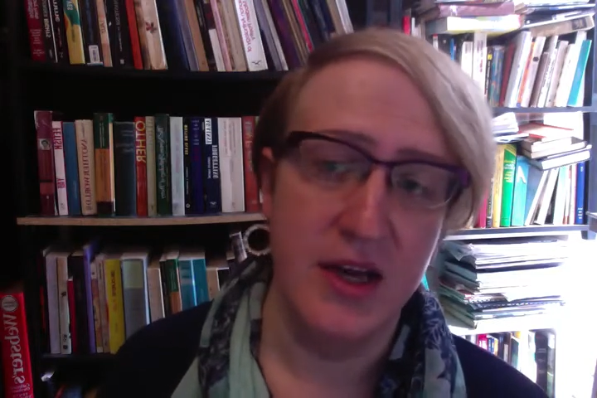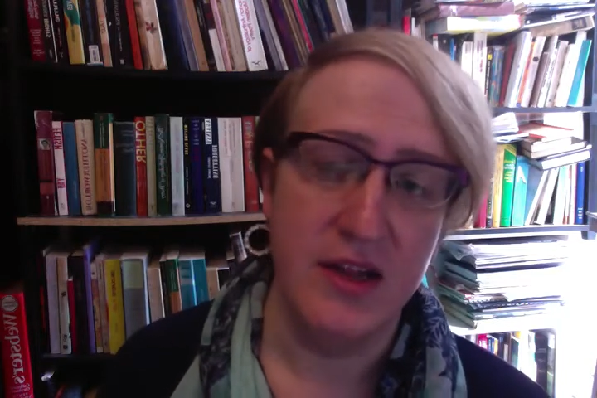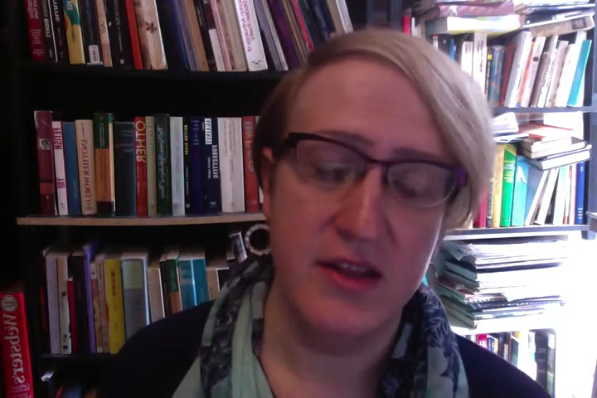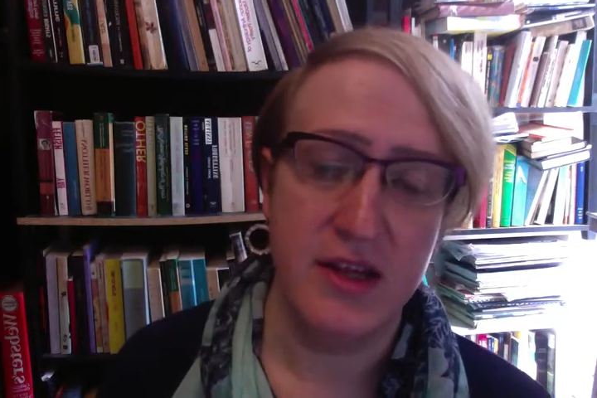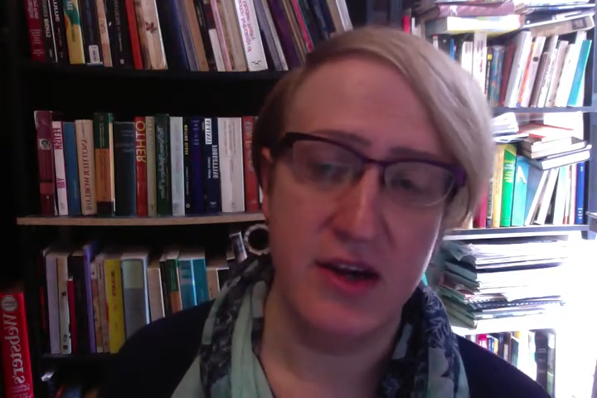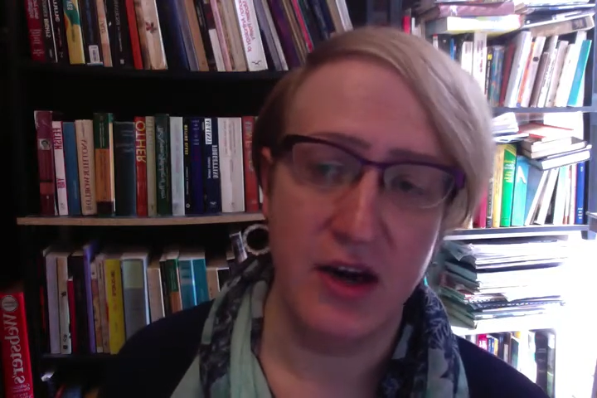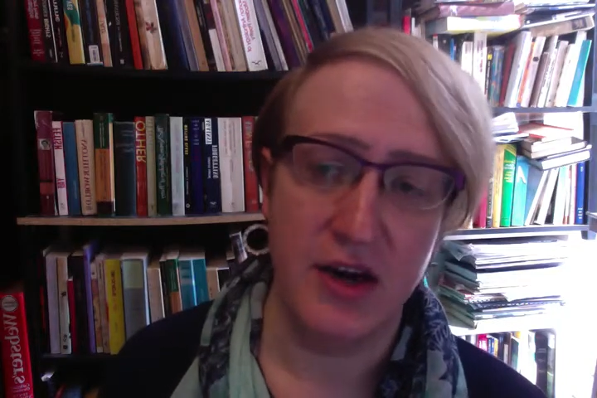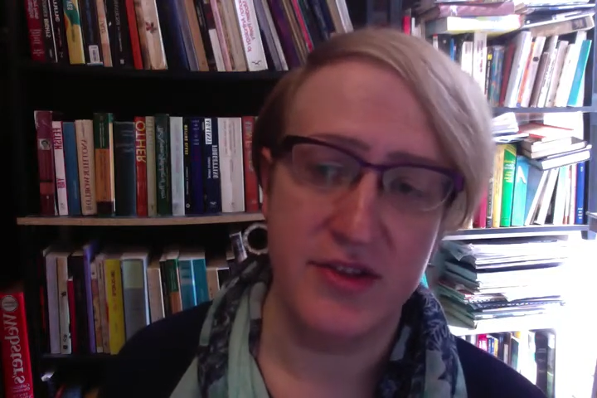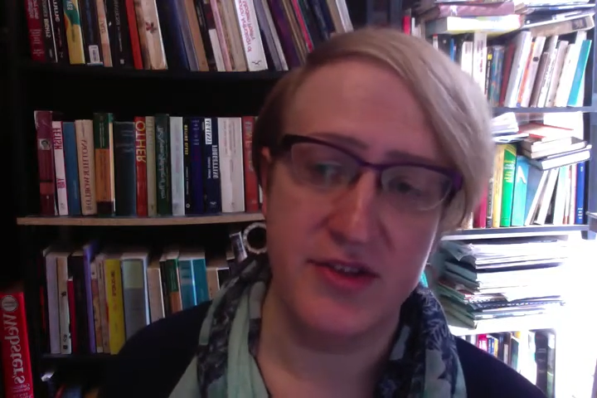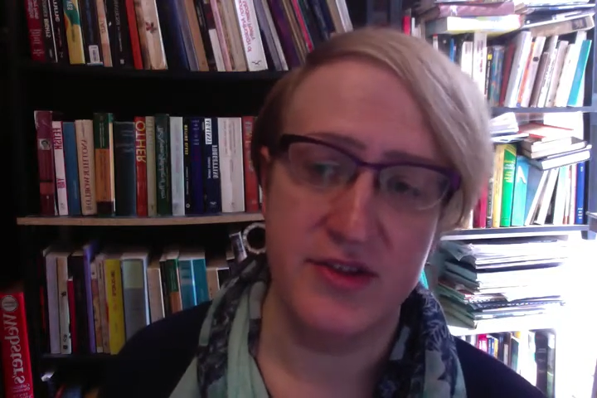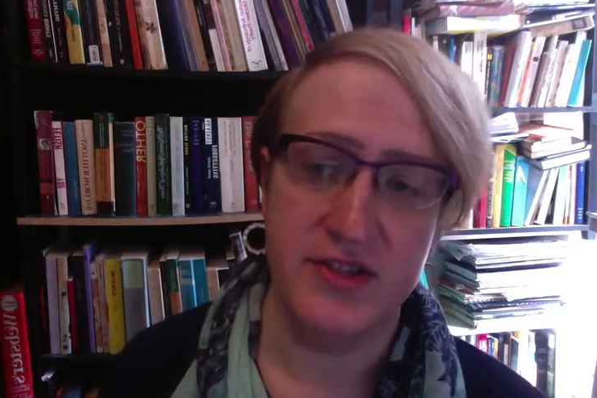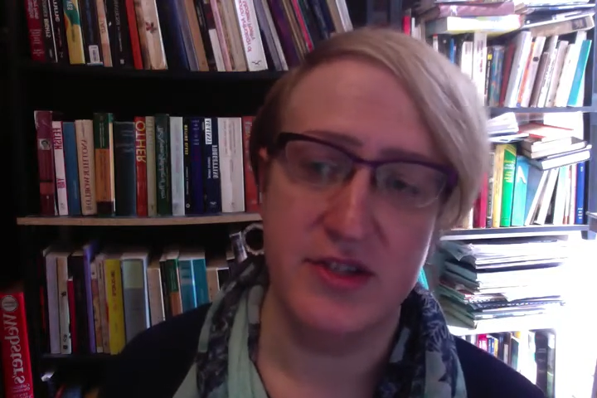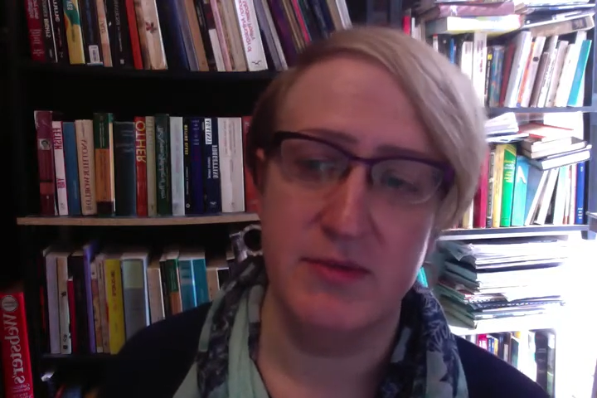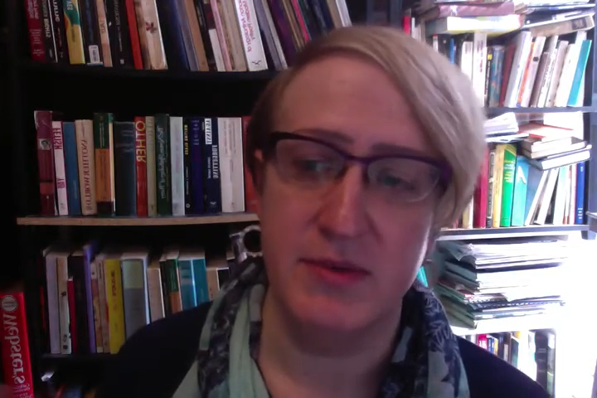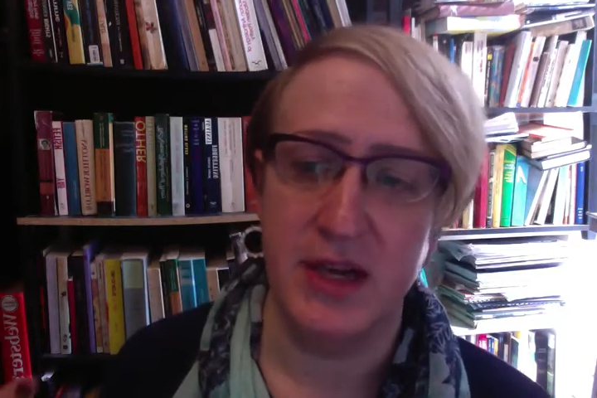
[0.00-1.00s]
the authors
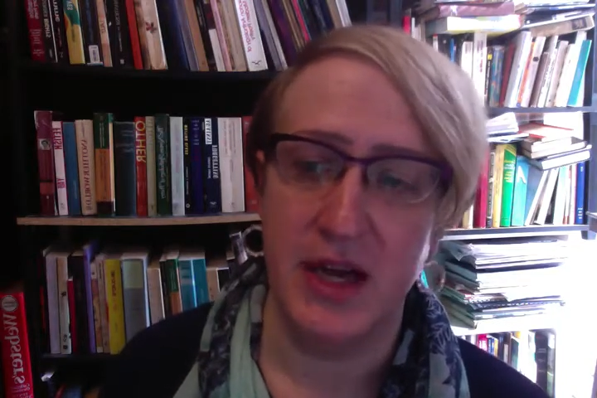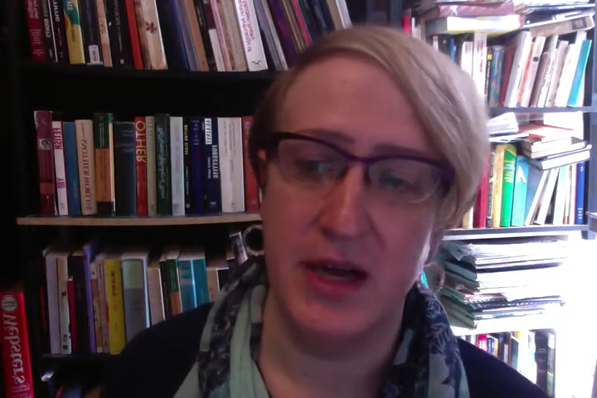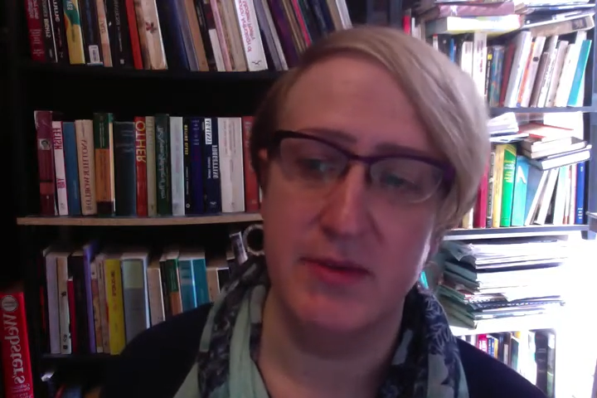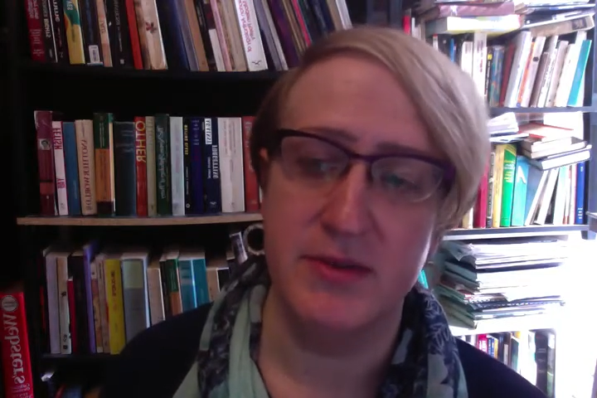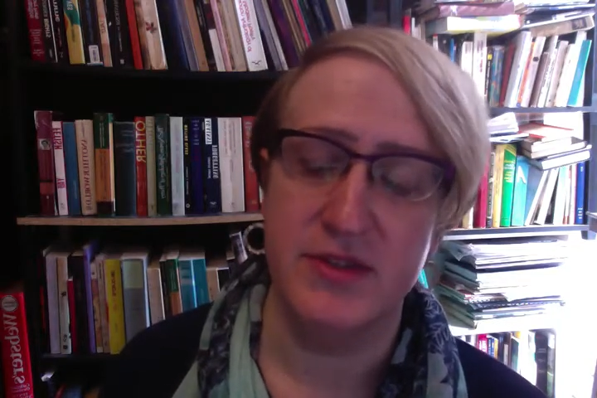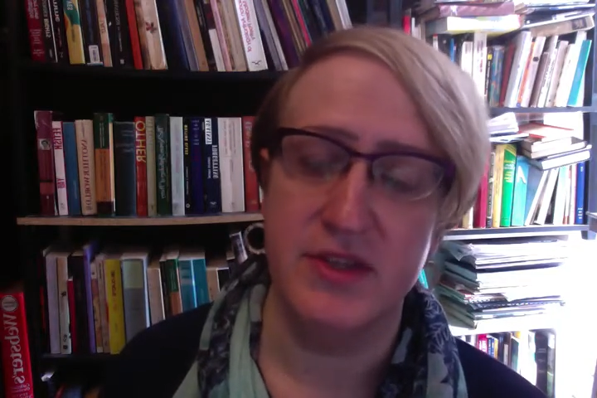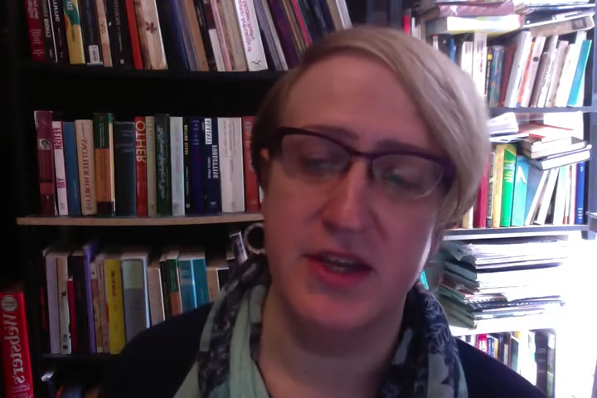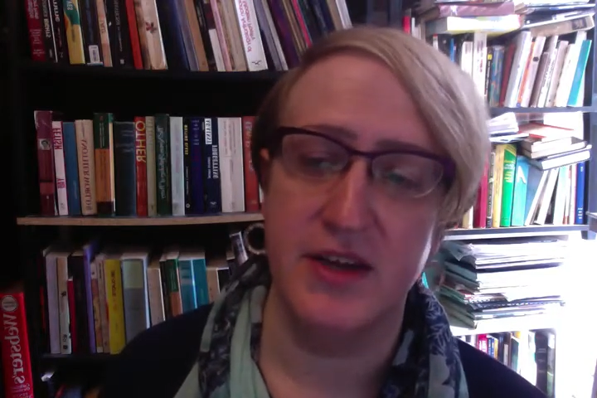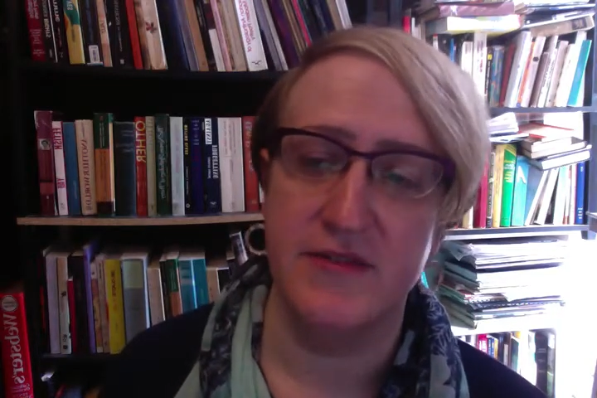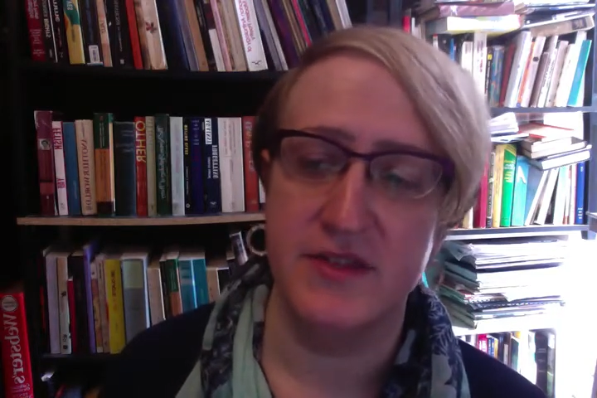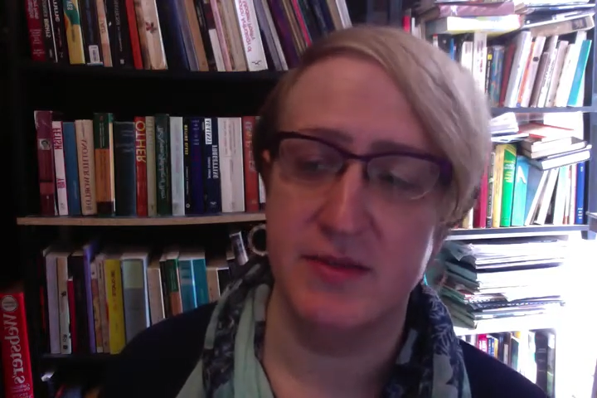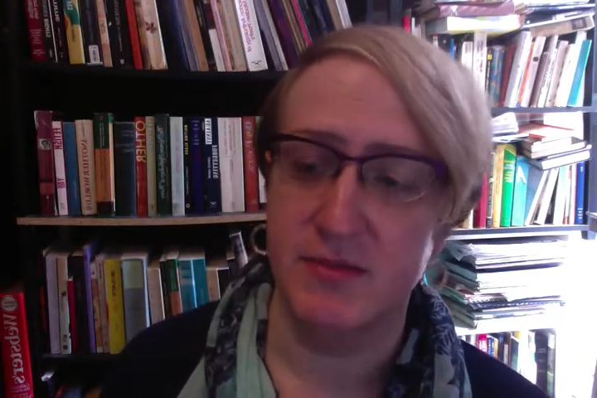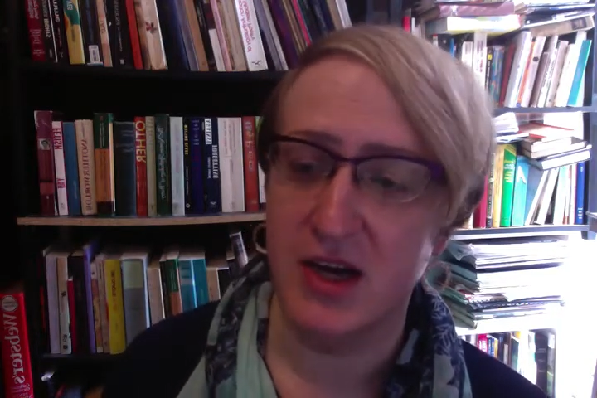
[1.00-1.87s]
to be able to give some